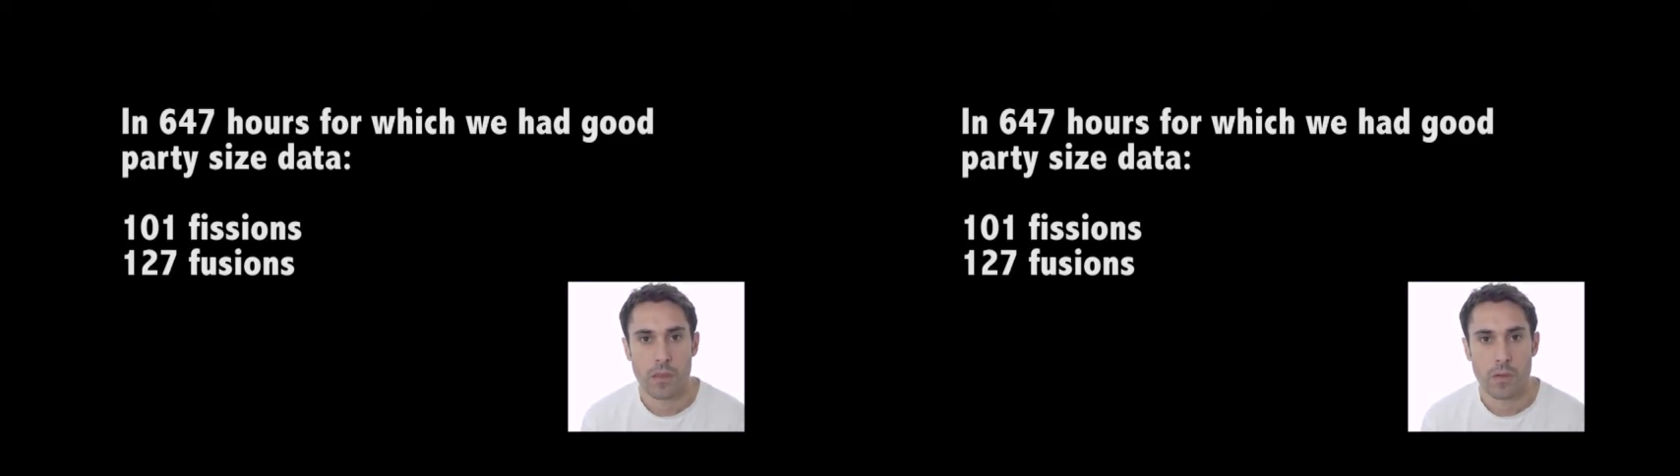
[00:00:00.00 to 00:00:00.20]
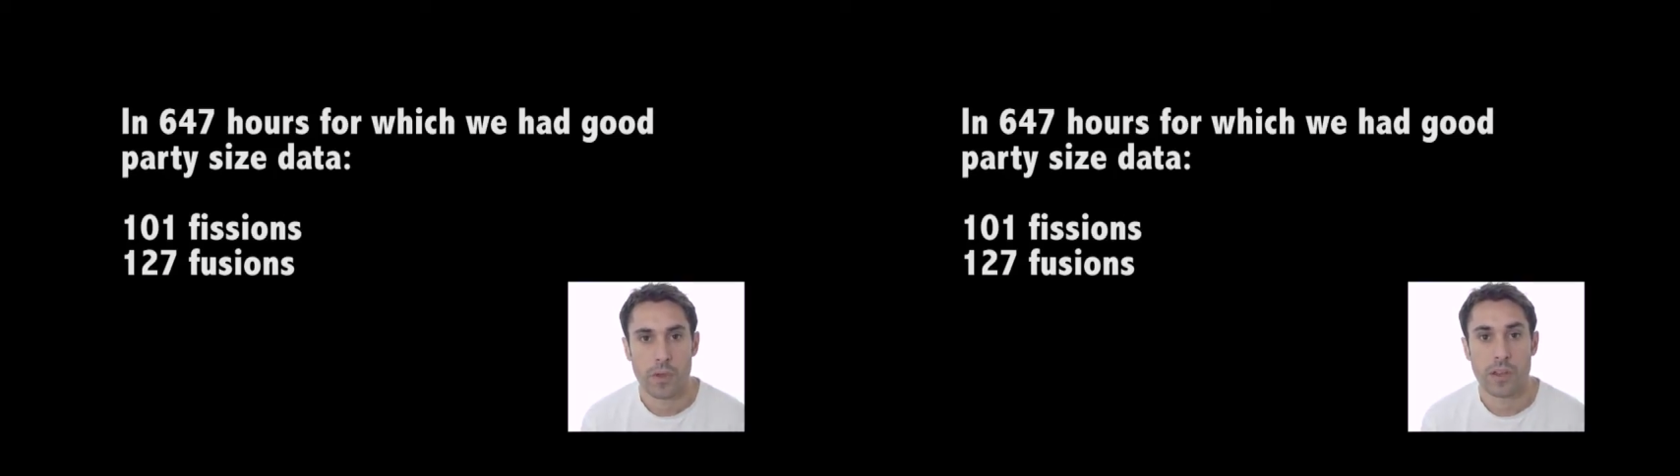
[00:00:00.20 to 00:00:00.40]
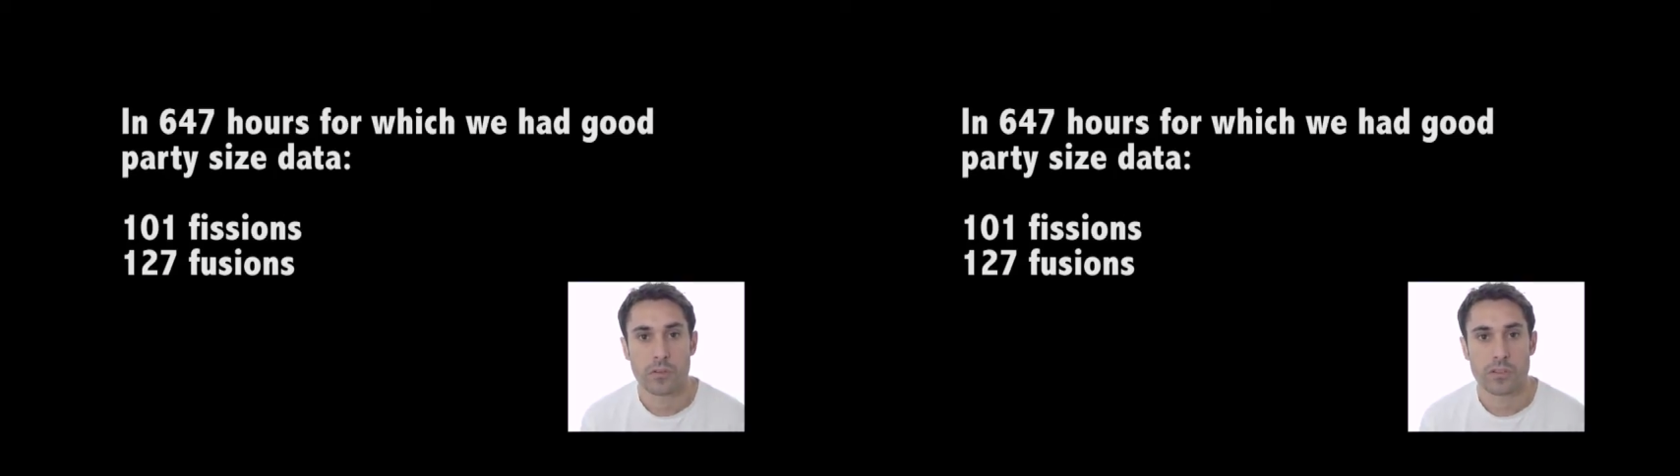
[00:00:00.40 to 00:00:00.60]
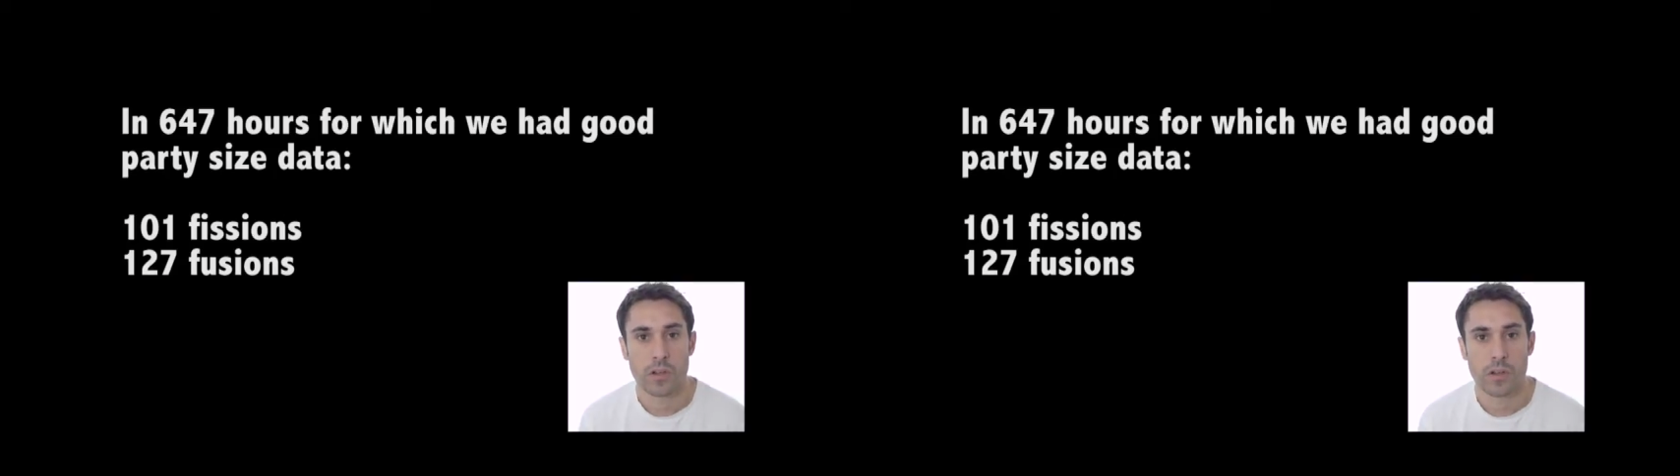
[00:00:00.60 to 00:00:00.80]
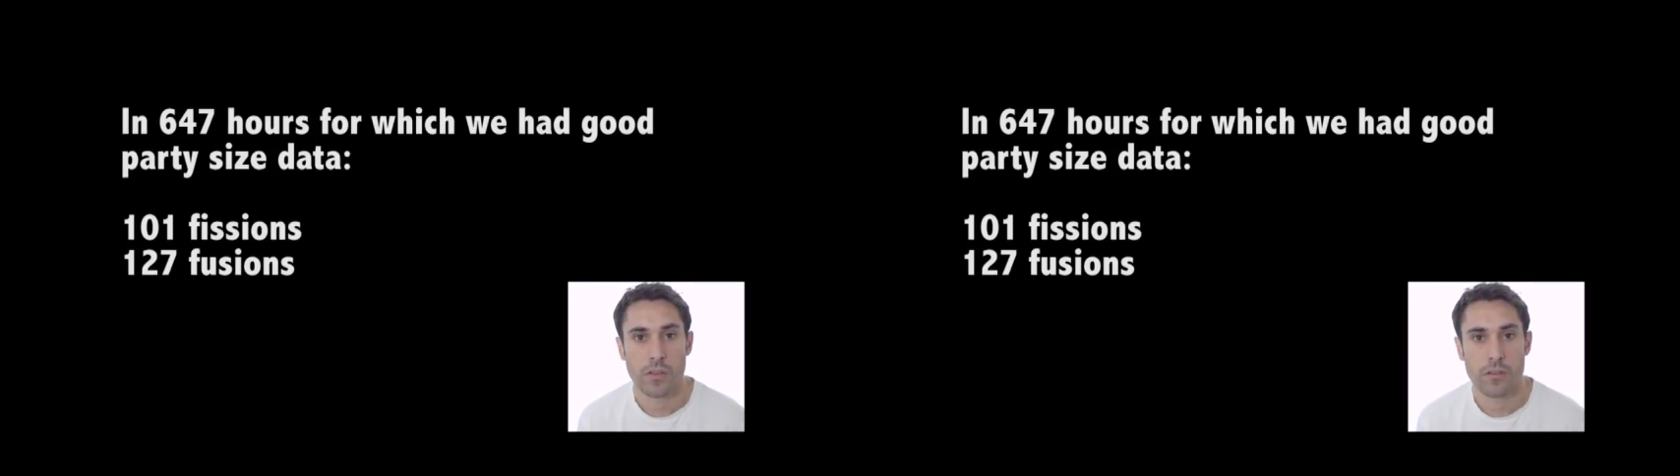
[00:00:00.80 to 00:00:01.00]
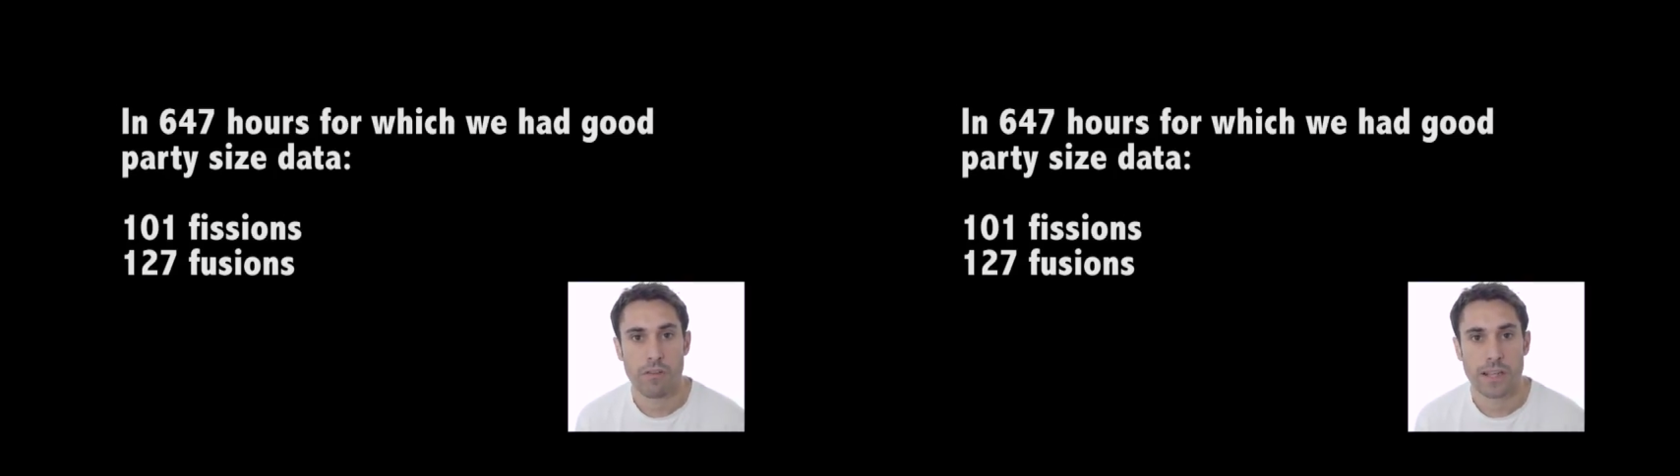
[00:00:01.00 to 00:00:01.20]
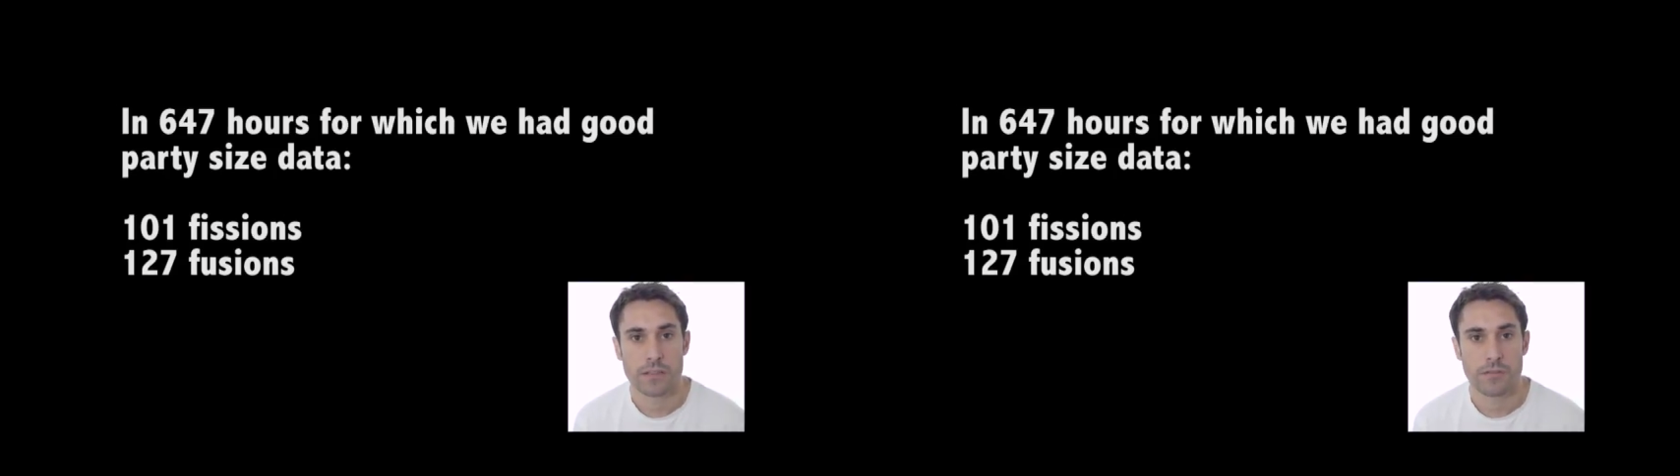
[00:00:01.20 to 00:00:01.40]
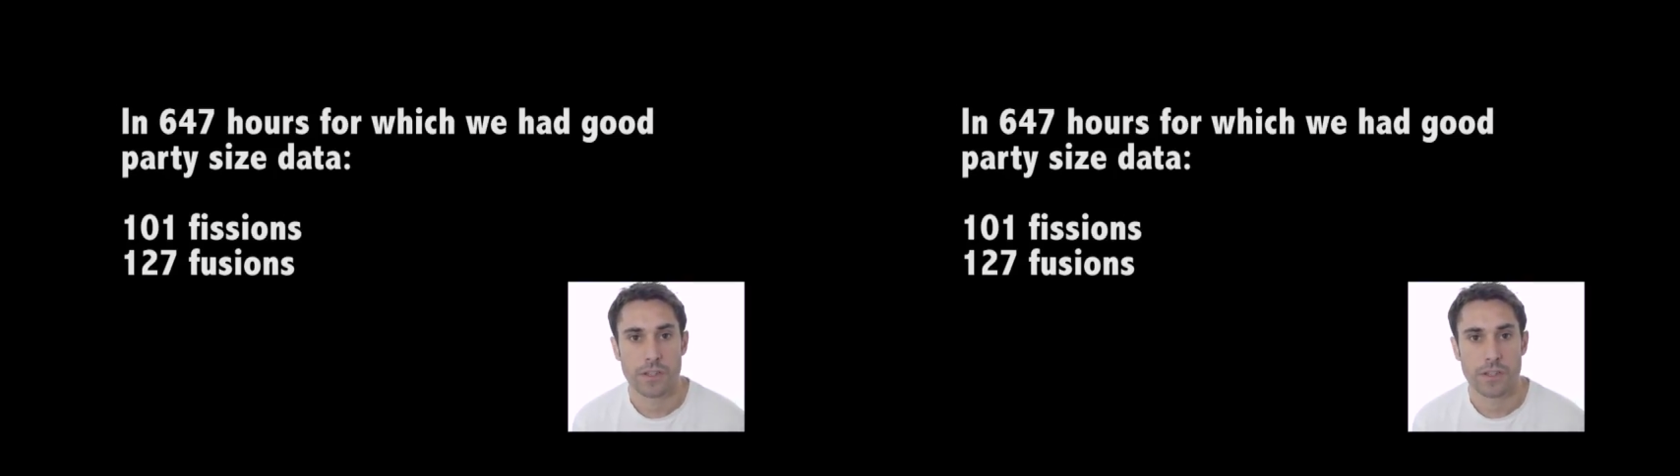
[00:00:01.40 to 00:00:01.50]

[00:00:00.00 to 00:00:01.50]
We can also look at the rate of